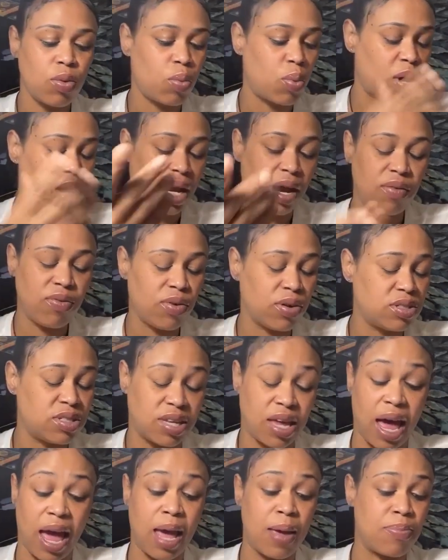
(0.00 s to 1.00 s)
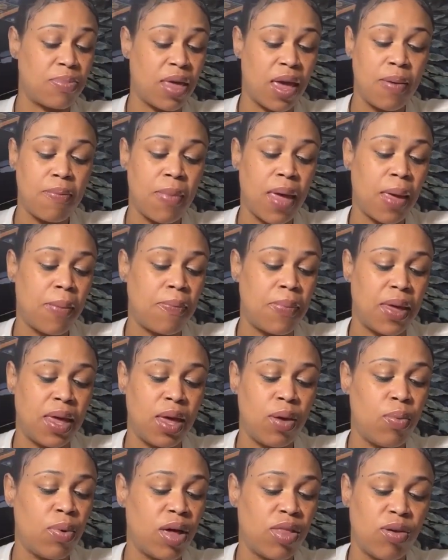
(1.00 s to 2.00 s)
whatever type they may
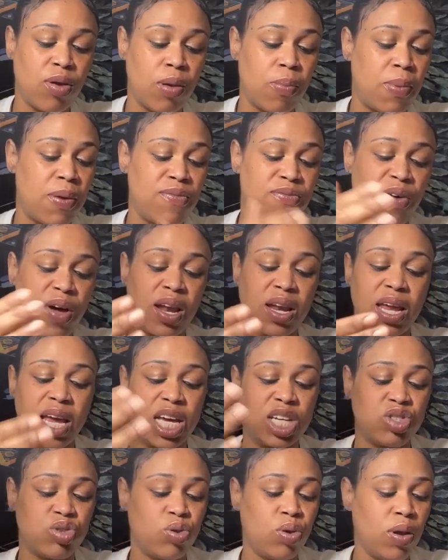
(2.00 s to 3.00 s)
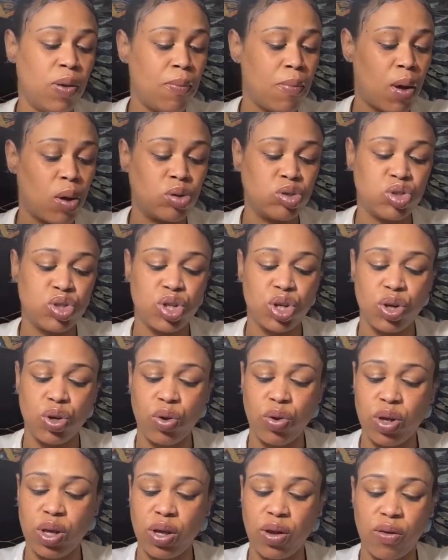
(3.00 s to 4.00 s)
be, whether it be financial,
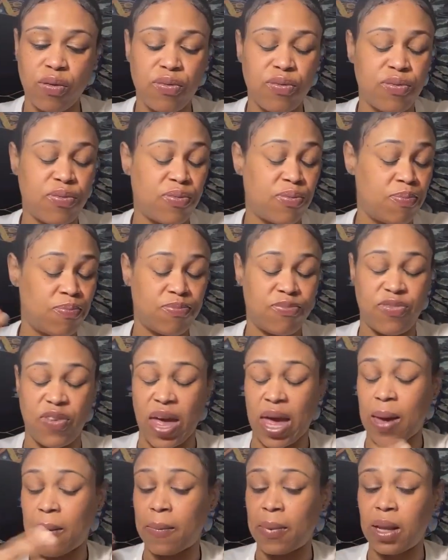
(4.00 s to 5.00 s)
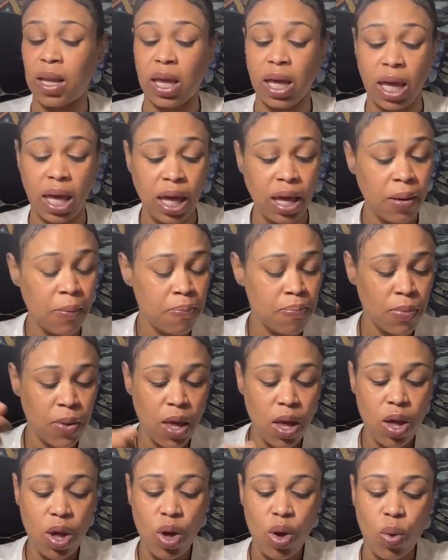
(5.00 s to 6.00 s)
emotional, in your family,
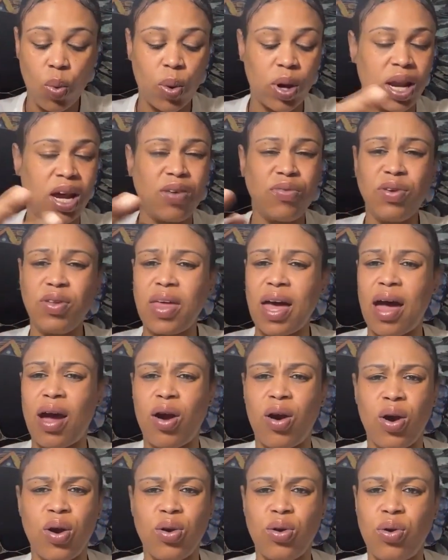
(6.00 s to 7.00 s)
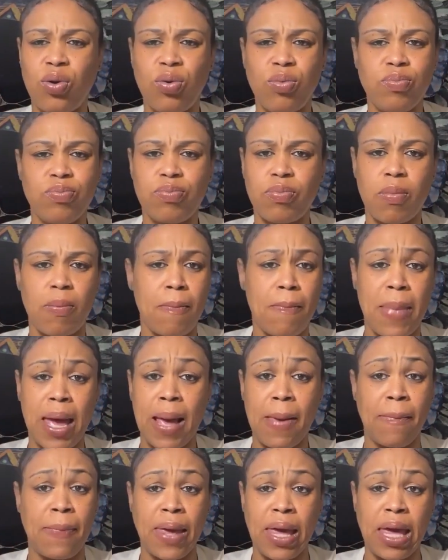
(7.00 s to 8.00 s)
whatever that hurdle
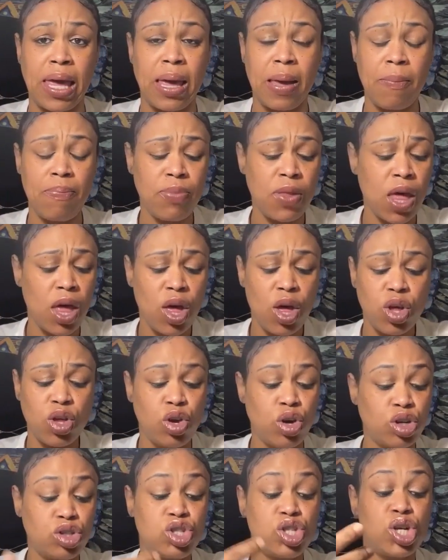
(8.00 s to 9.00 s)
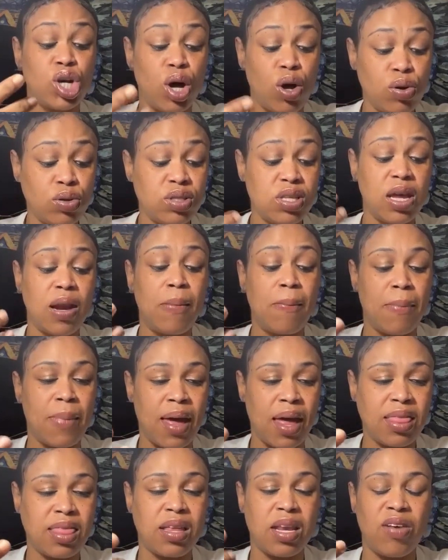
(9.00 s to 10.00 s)
may be, your chosen
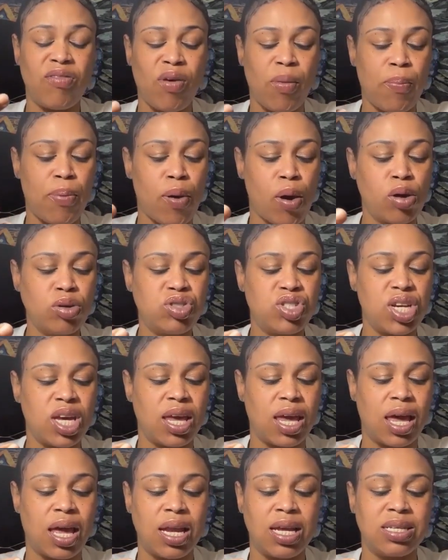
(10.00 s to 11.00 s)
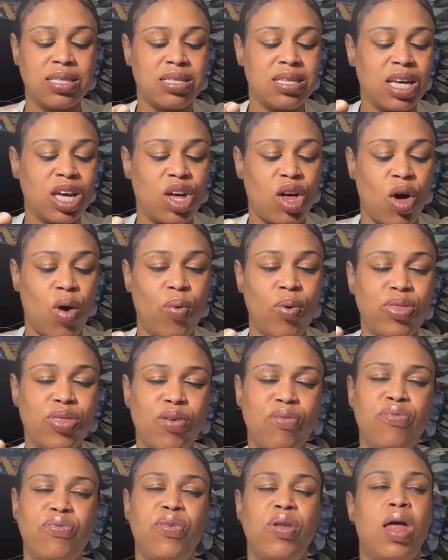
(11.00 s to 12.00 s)
method of approaching it is to go with
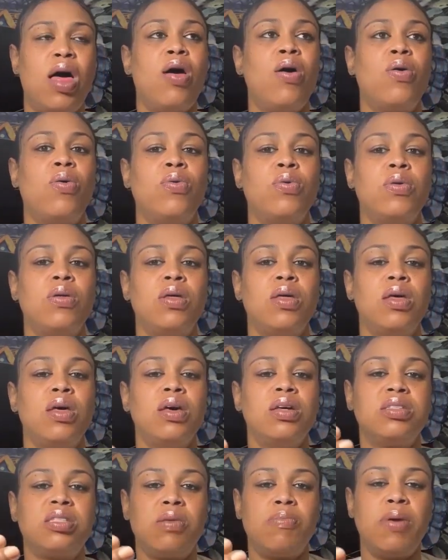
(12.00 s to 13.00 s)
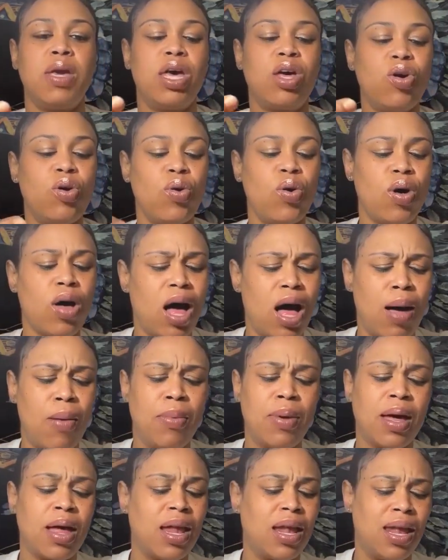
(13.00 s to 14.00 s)
the flow, to be cool,
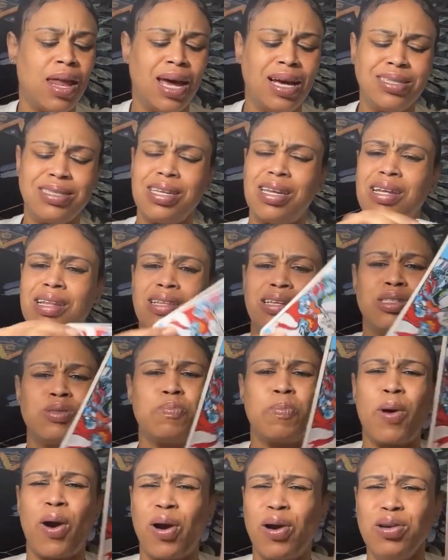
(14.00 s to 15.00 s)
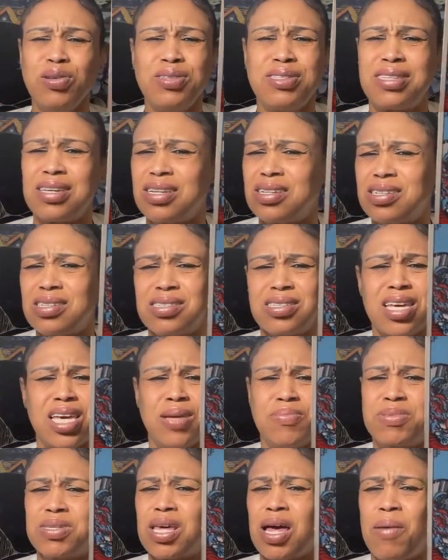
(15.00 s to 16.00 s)
calm, and collected. And this person just
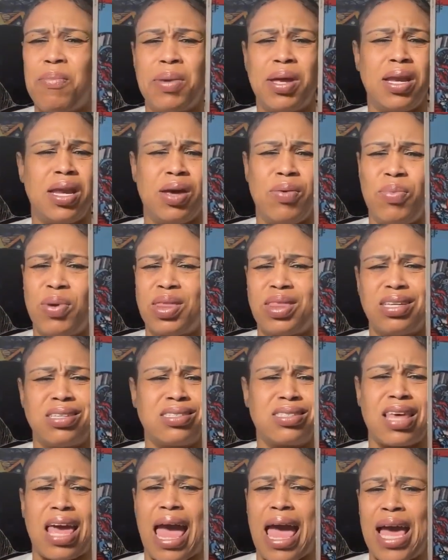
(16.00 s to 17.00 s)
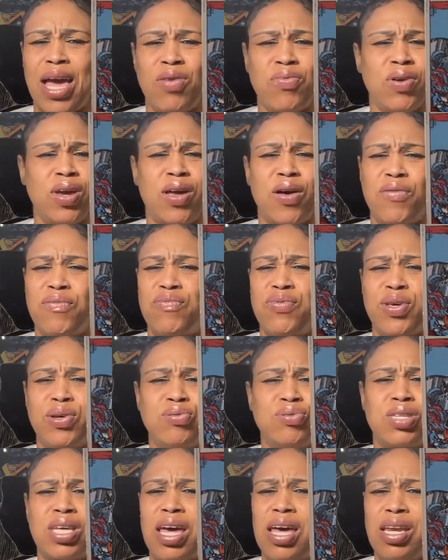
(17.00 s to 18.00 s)
keeps coming in with this angry,
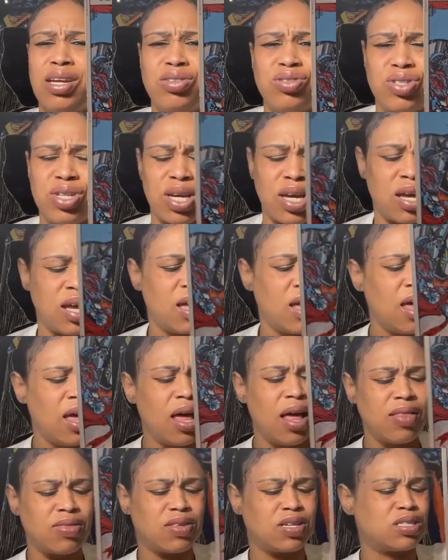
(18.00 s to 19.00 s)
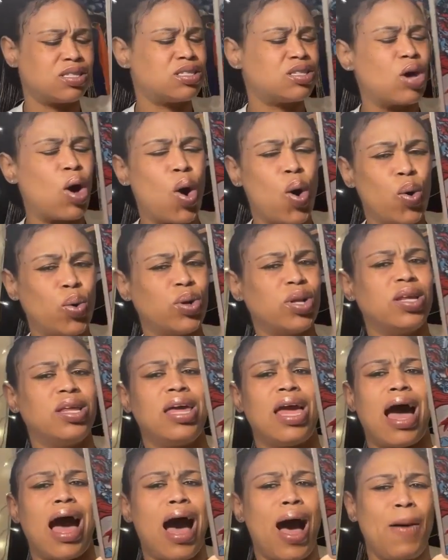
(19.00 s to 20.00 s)
confused energy that's
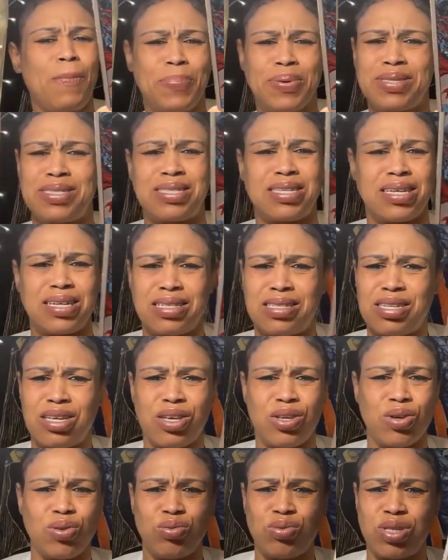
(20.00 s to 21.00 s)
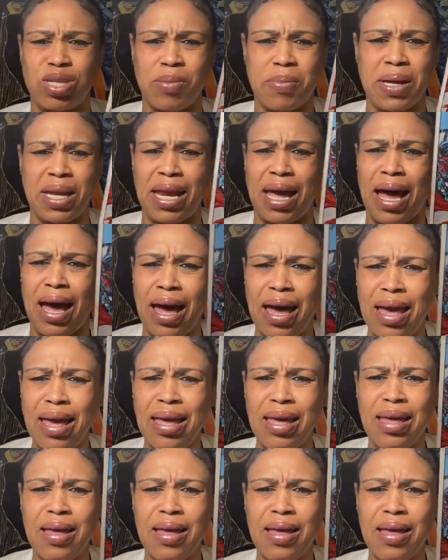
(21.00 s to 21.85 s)
totally opposite to you, Gemini.